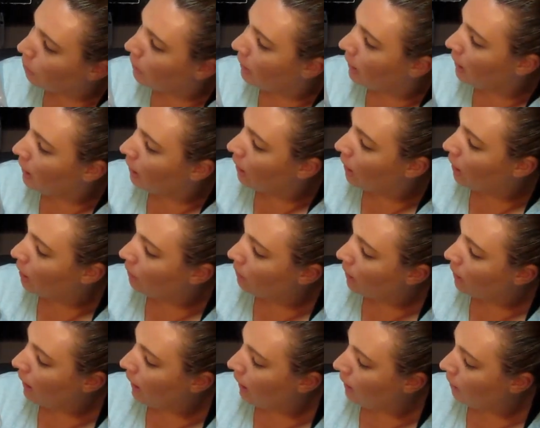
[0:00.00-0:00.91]
plane car
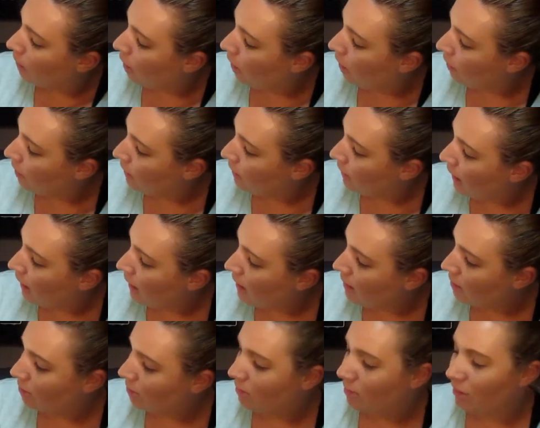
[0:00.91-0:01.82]
ride all the
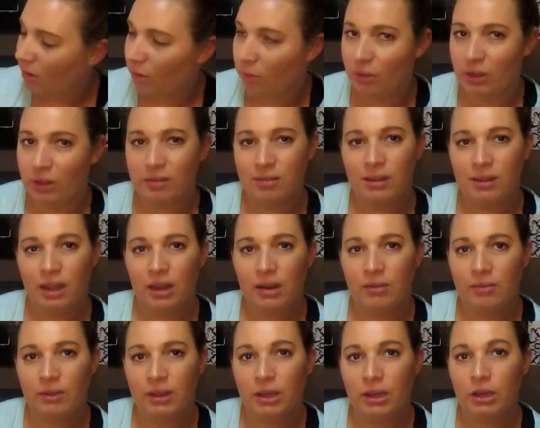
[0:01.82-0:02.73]
nights. So that's kind
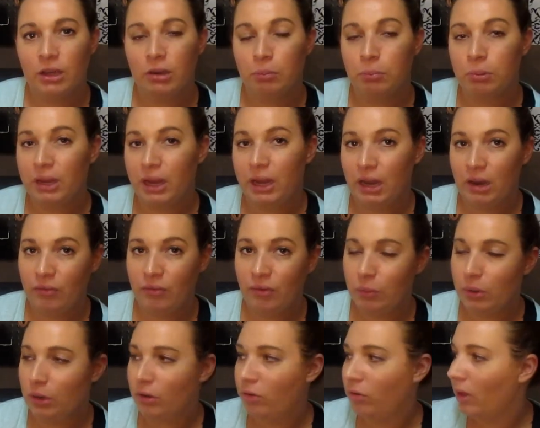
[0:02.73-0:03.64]
of a good plan if
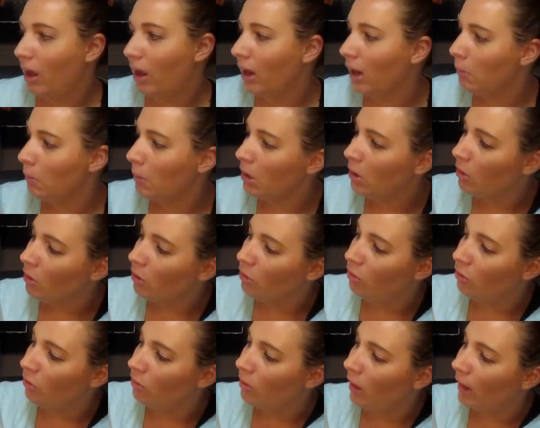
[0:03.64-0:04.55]
you want to do that. And I mean, you could
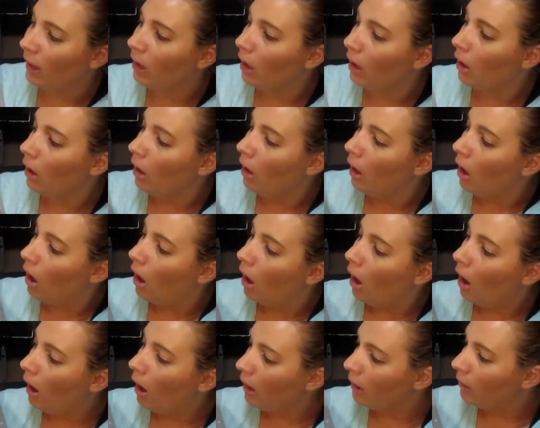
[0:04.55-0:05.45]
do
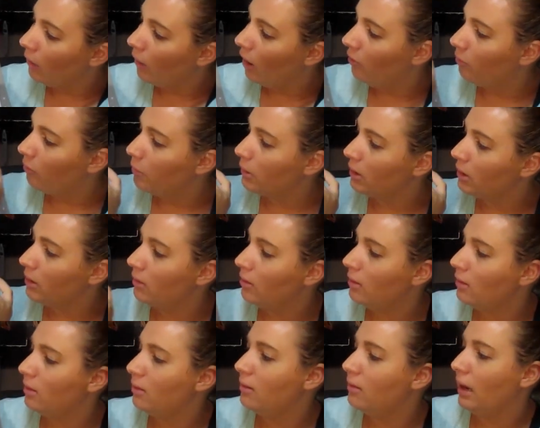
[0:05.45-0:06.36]
autograph books
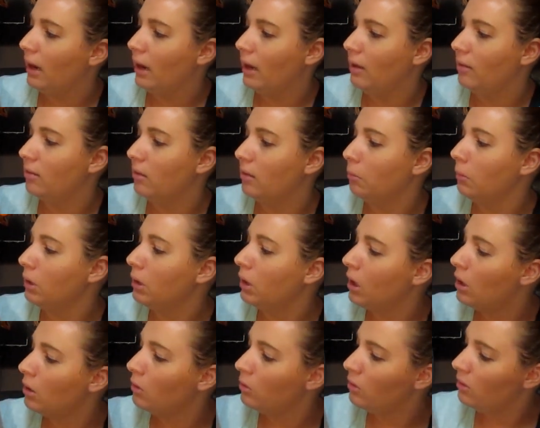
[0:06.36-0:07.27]
this day, some
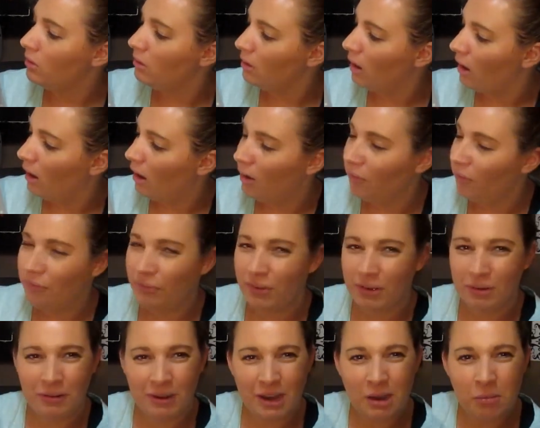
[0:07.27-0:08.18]
glow stuff,
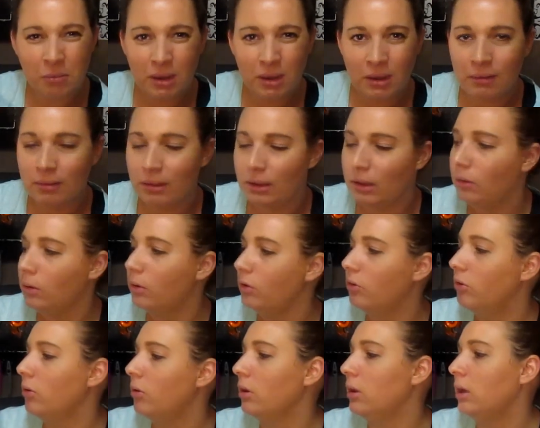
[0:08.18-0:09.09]
you know what I mean? You could
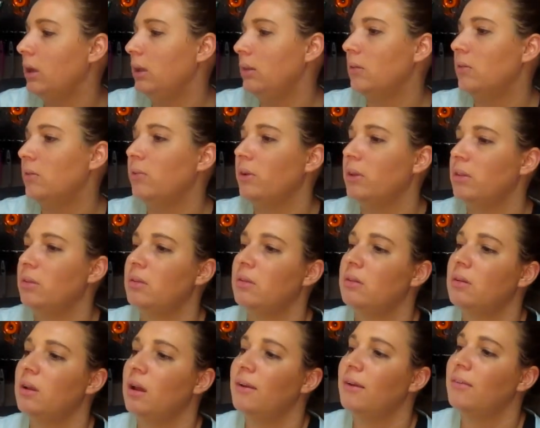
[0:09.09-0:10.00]
do all kinds of fun
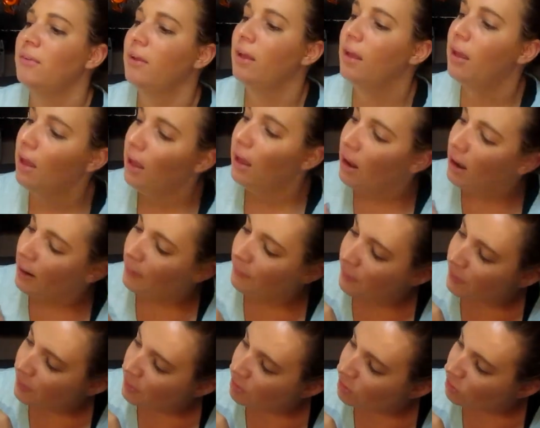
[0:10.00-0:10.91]
stuff. And
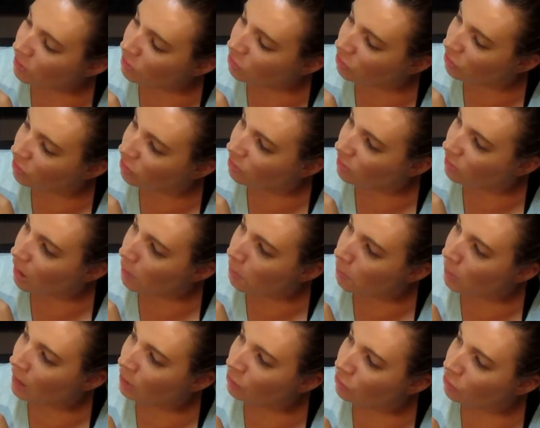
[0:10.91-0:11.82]
then this is just a
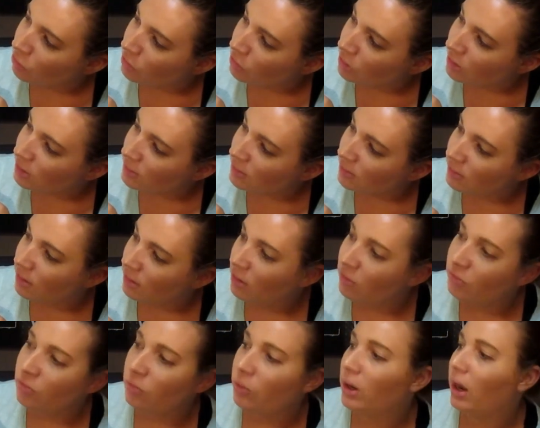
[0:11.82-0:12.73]
magical list
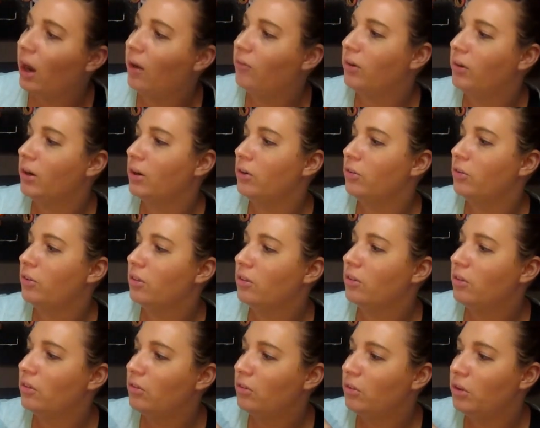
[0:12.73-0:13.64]
of whatever. So
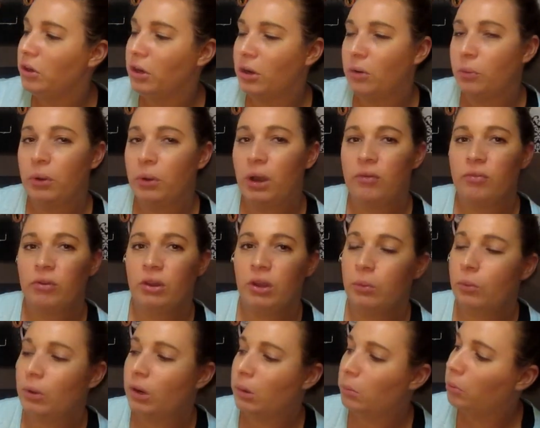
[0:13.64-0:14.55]
this is, whatever
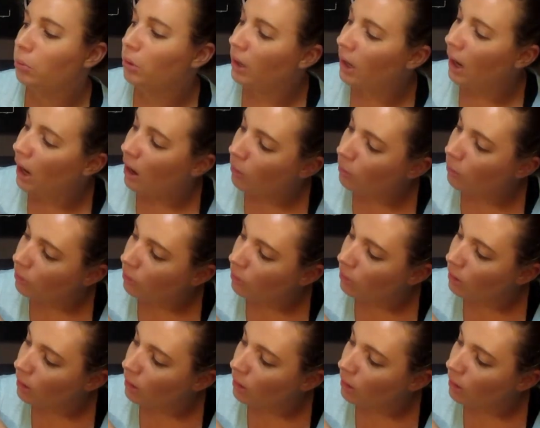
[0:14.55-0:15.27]
you want to print out,